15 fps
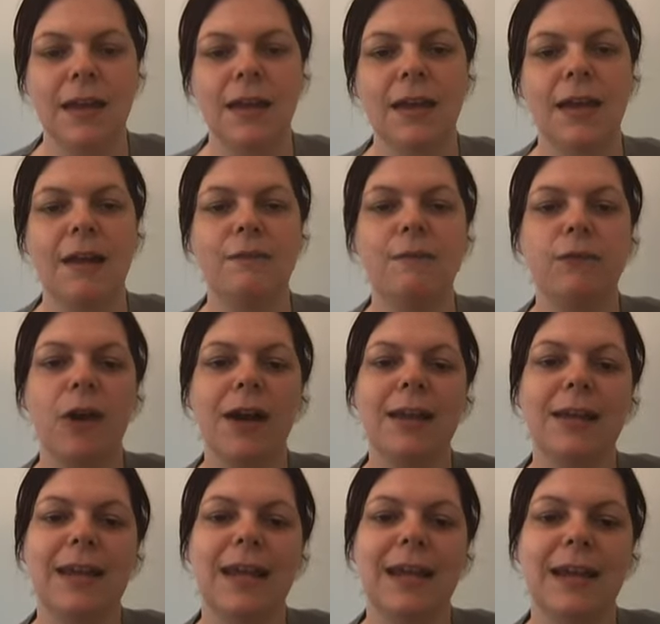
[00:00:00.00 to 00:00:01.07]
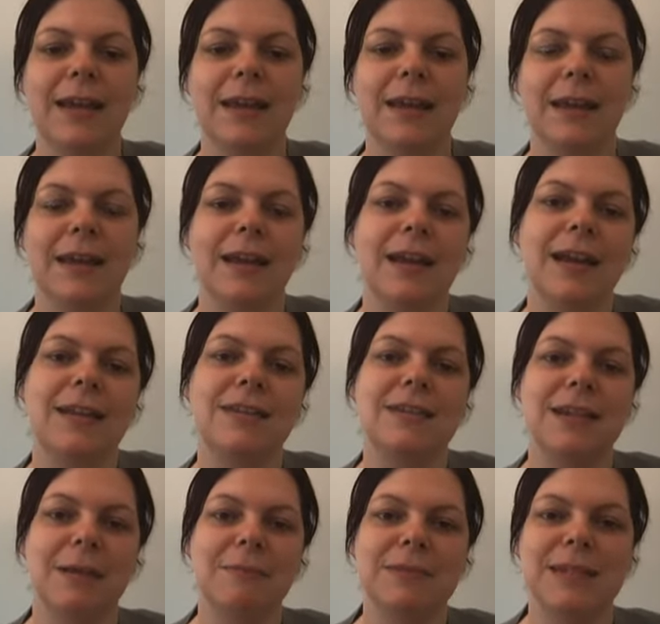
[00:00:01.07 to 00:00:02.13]
And finally, it's
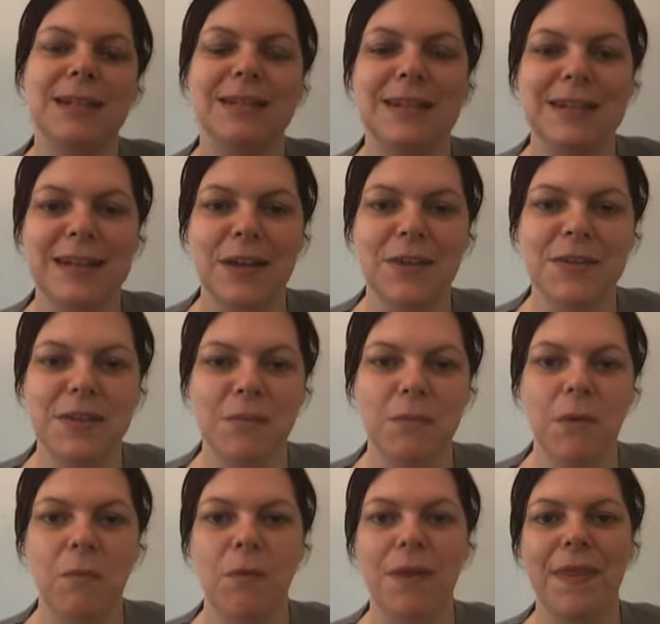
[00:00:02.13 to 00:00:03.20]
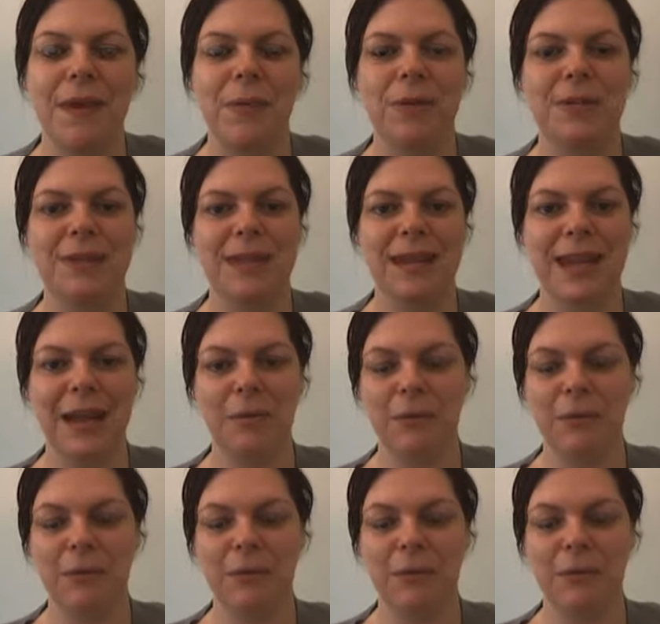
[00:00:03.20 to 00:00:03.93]
tempting to tell someone what they want to hear.